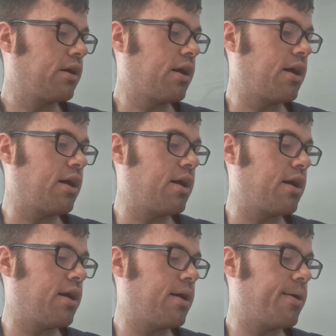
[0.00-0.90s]

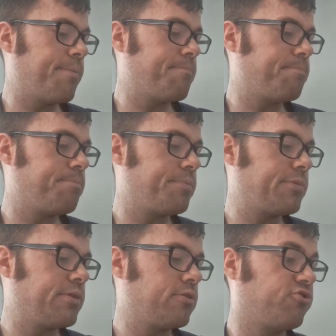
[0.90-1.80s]
Josh
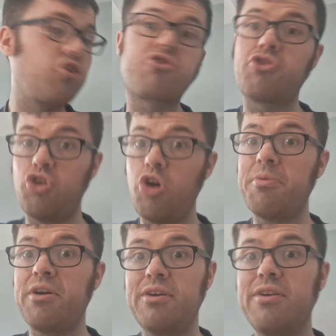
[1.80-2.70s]

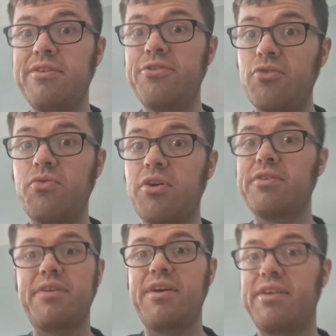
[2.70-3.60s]
Cromer is another
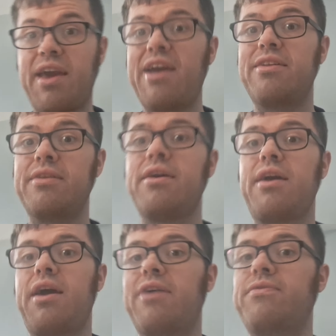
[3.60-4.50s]
one. Again,
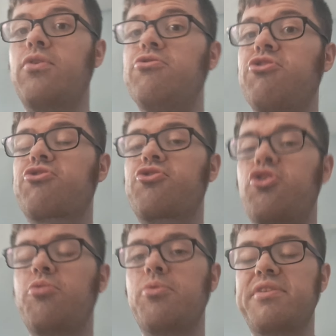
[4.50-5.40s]
I thought Josh
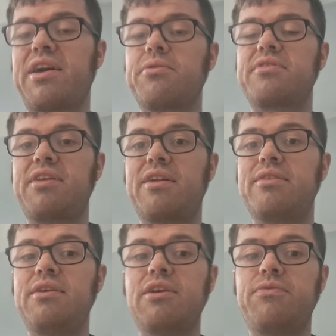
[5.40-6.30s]
Cromer was
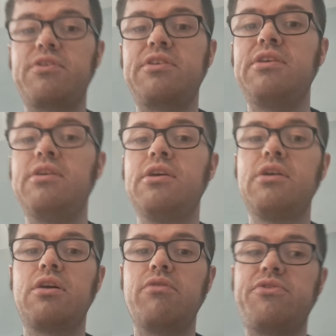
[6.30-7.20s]
outstanding. I think he
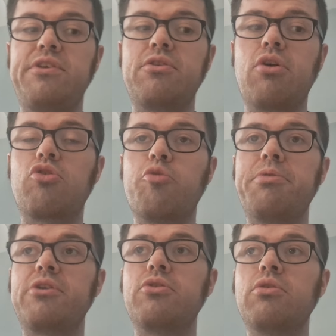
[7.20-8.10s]
obviously got a
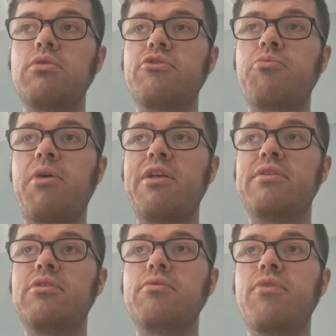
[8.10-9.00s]
couple of goals as well
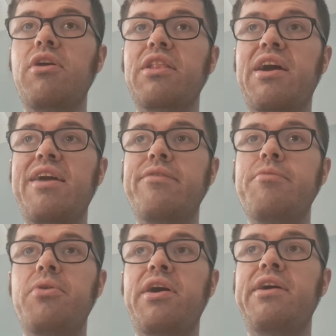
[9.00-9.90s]
and looked very lively,
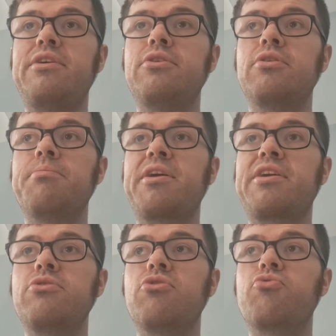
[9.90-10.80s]
bright,
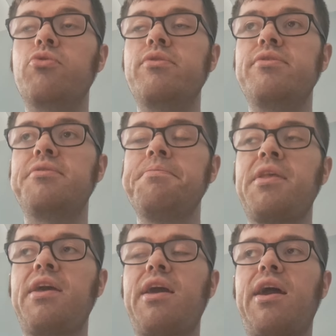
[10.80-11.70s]
making those runs.
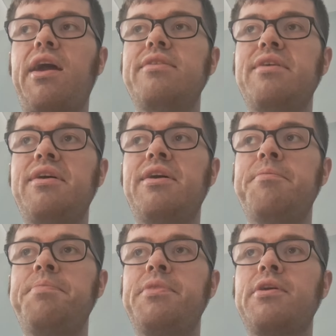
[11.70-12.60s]

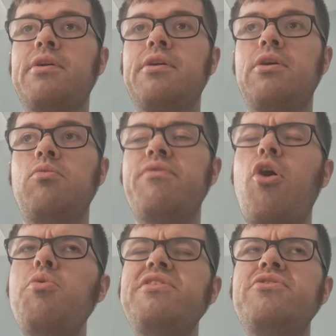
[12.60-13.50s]
And we've
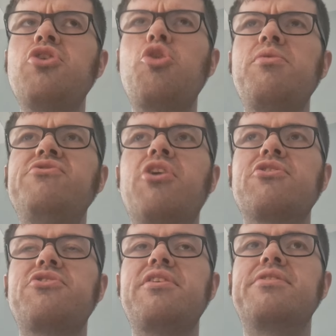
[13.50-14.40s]
always known with
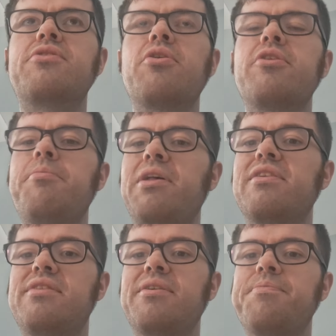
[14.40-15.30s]
Josh that he's got the
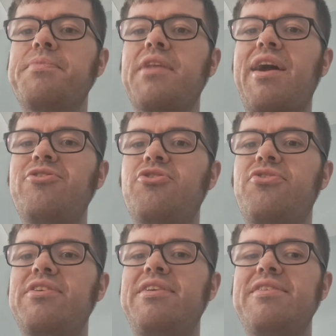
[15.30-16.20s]
ability. I just
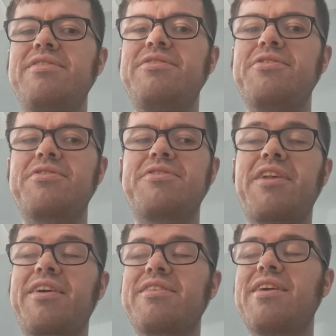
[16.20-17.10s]
think he's just,
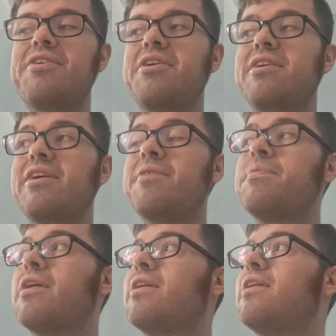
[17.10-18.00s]
like I said earlier,
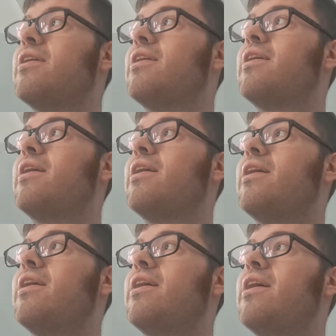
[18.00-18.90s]

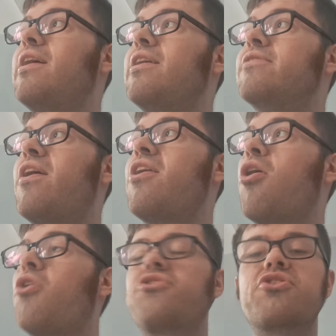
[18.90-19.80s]
he's very
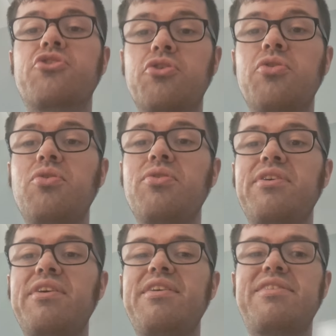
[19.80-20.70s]
hot and cold.
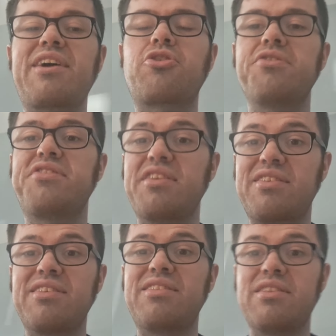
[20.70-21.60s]
It's that
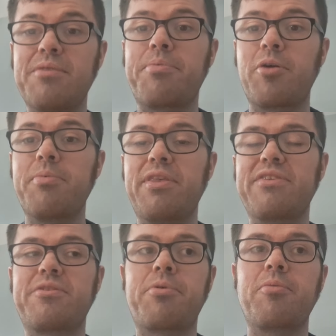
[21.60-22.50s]
consistency
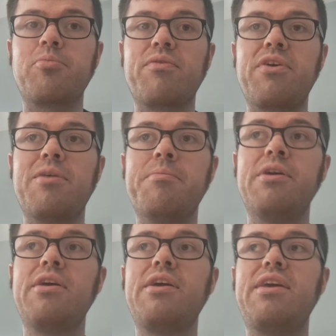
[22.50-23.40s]
that's the problem with him.
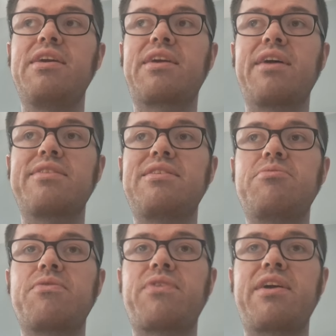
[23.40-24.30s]
He can't seem
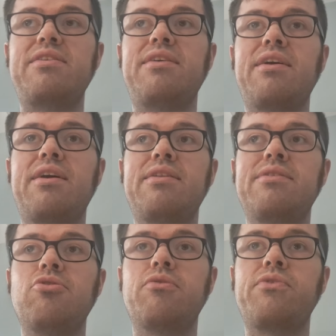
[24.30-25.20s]
to find it, and
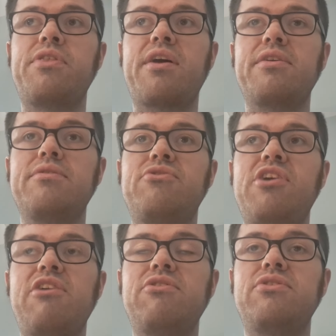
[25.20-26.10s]
hopefully that
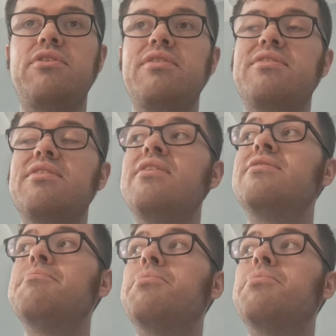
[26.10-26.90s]
changes this season.